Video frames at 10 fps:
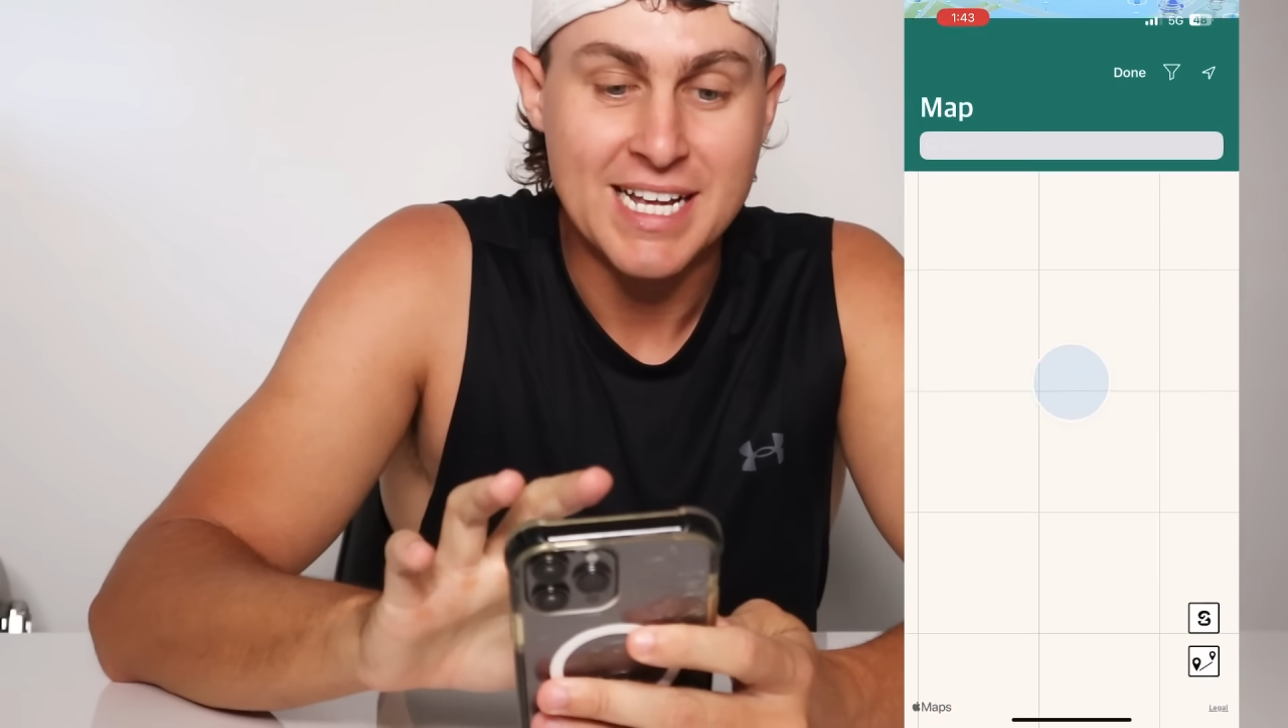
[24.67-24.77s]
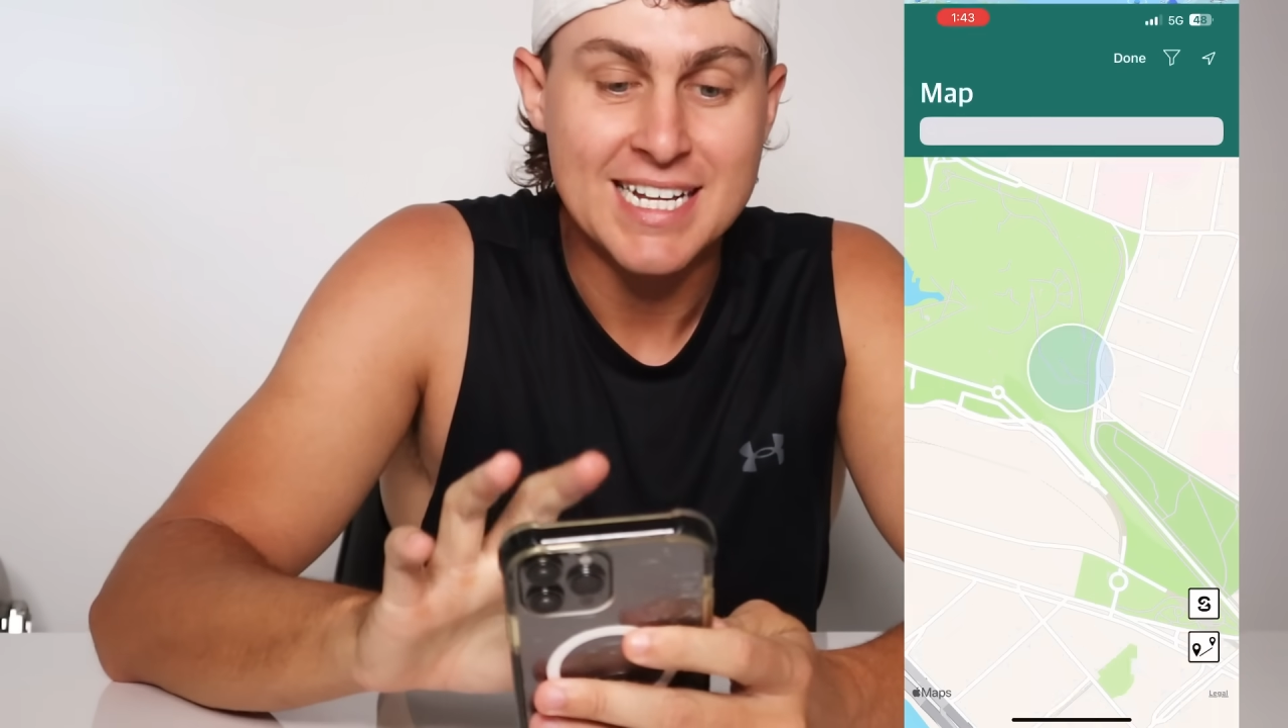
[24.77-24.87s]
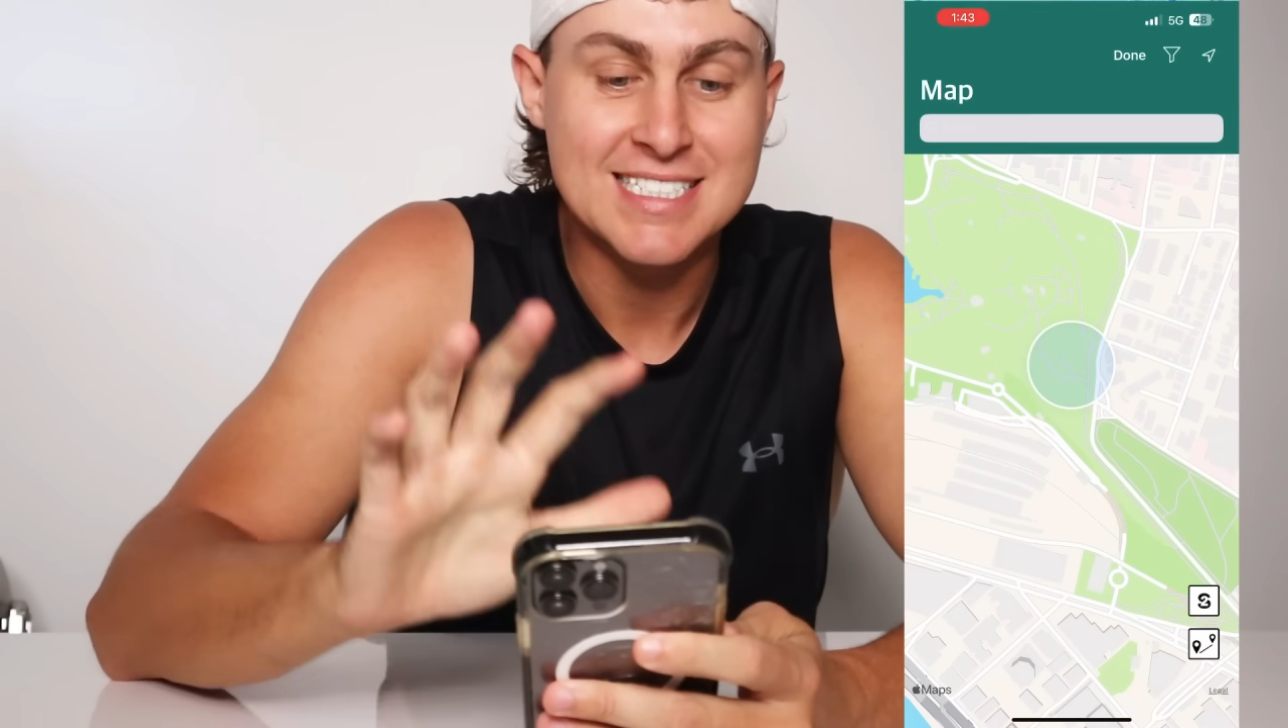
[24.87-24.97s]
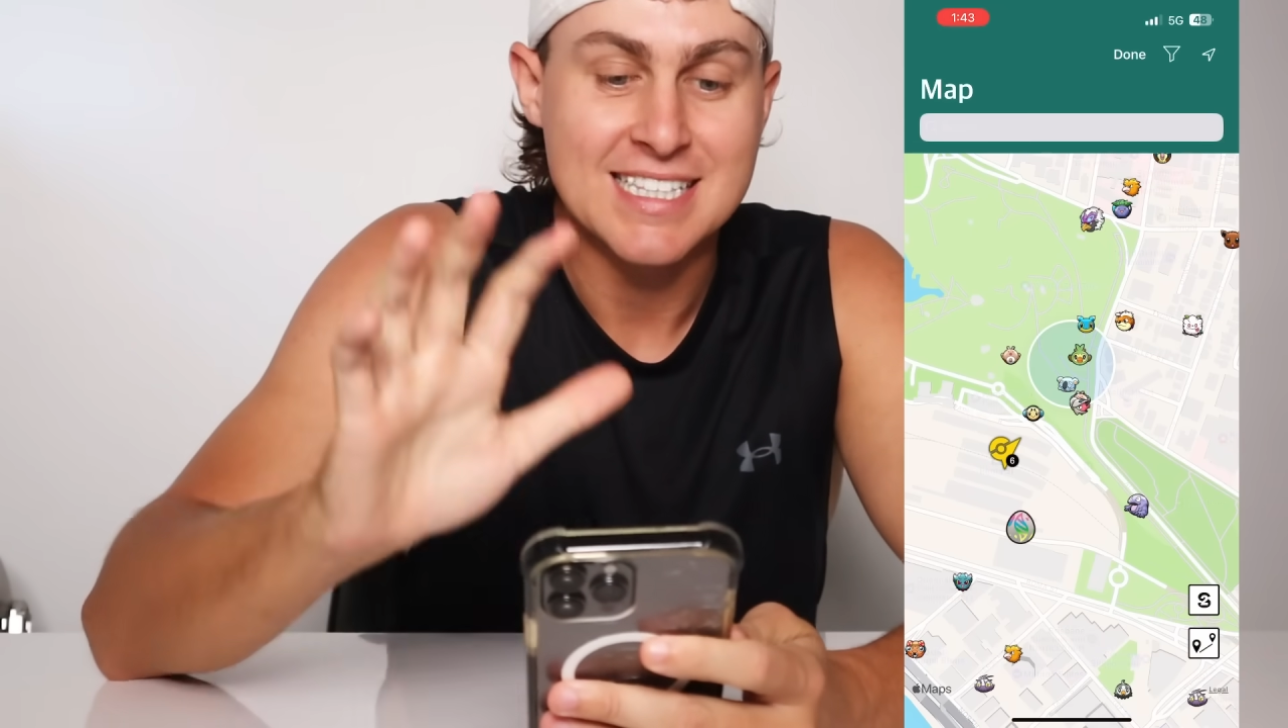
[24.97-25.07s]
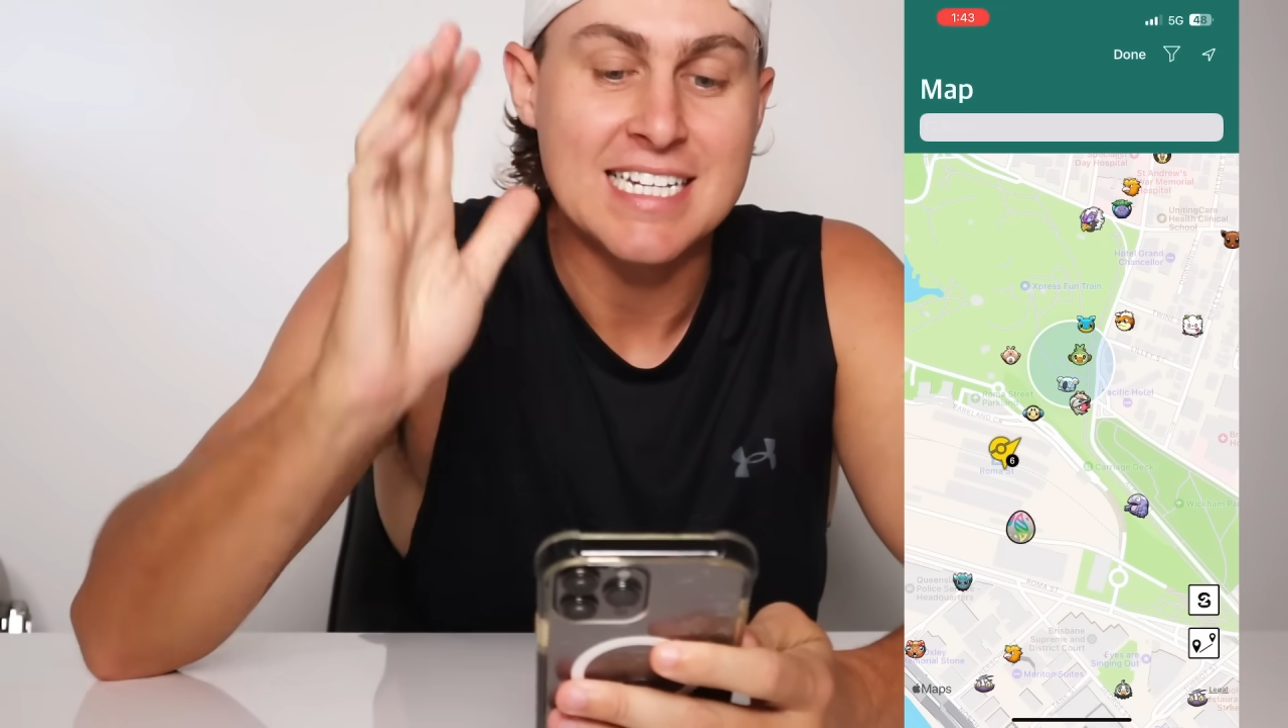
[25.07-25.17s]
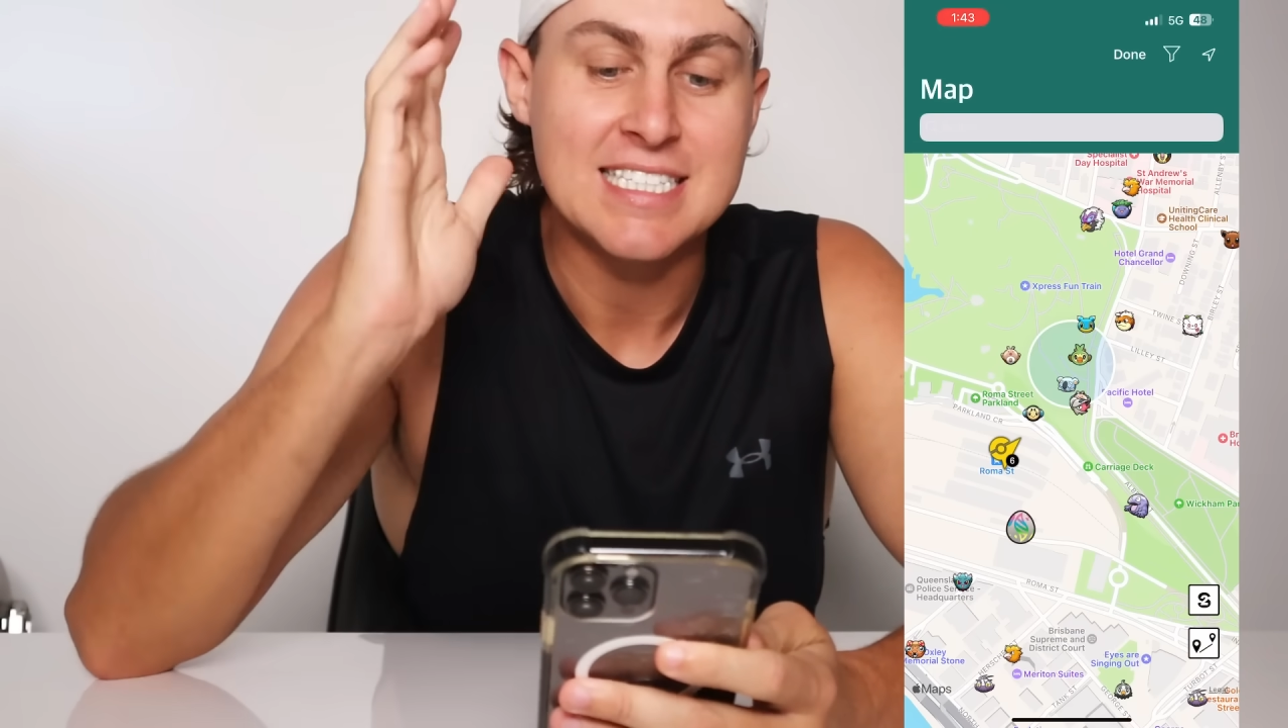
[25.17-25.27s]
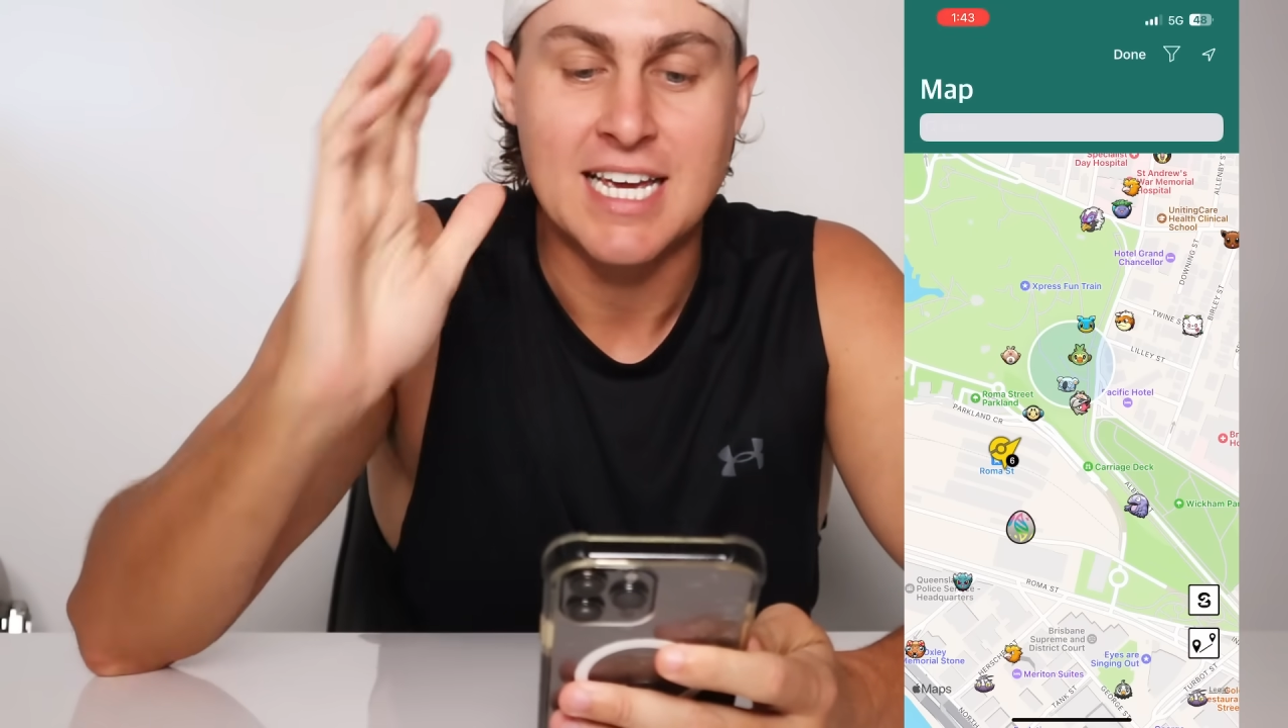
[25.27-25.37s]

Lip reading: is the